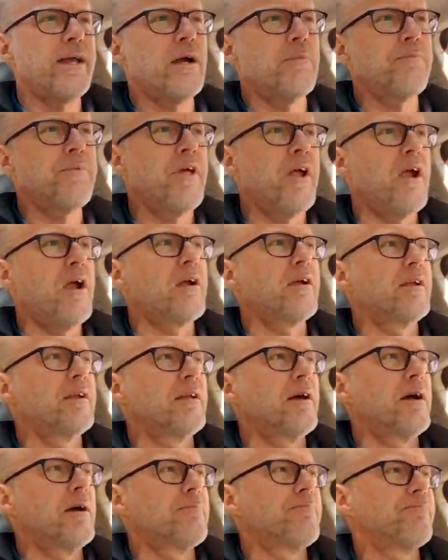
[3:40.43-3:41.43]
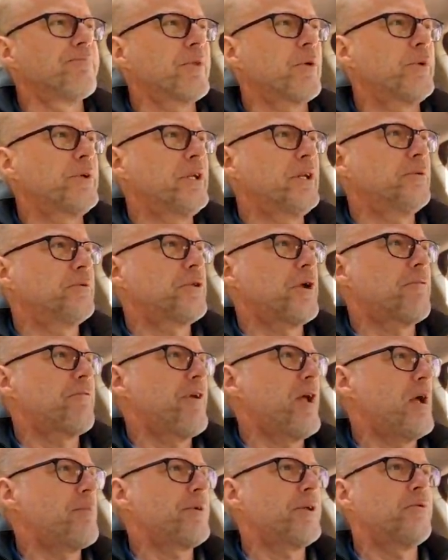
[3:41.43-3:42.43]
up there, and we did it with our
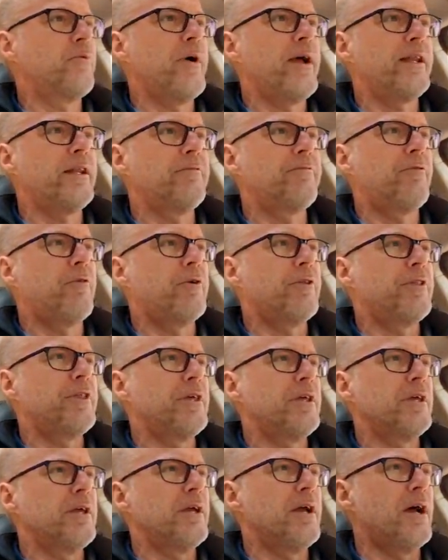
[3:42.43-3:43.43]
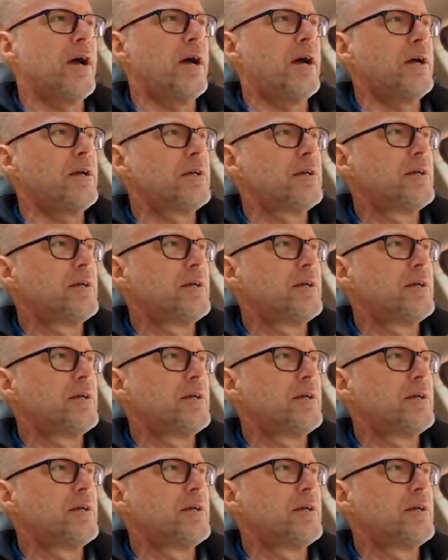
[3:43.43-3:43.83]
family and waited for the